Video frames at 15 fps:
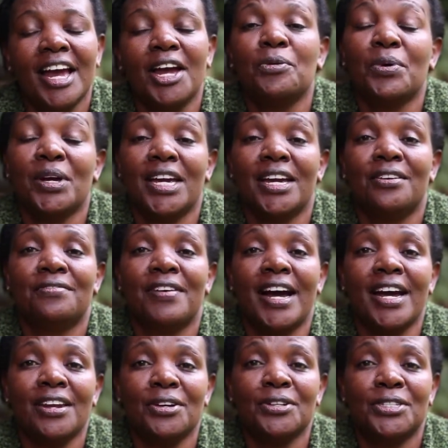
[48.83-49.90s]
And we
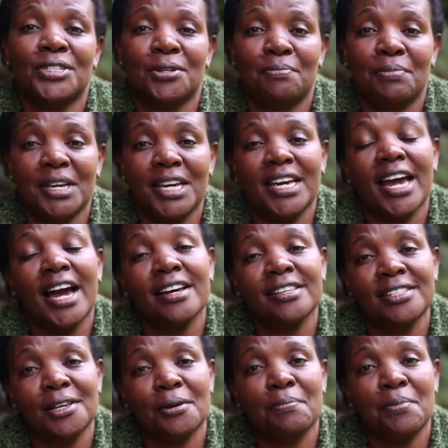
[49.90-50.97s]
invite you to be a
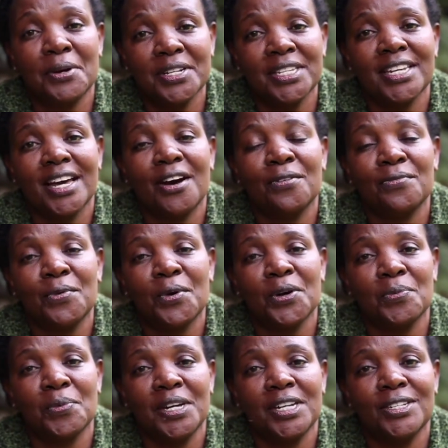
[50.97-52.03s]
supporter of
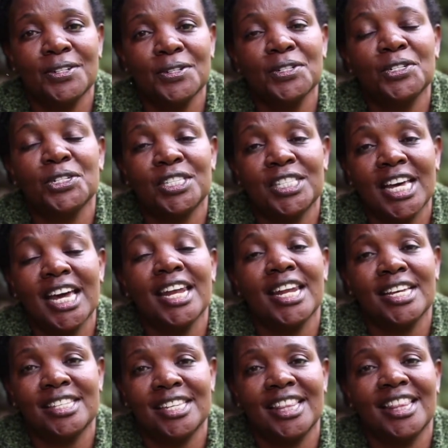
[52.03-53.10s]
what we do, to send
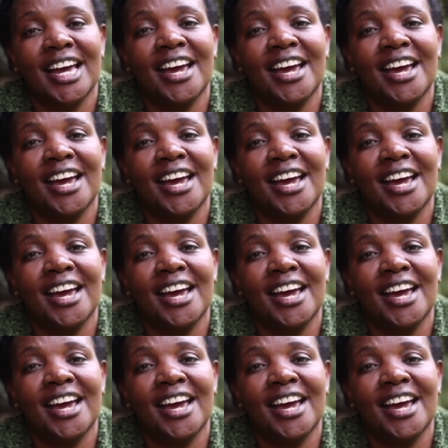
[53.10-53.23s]
us in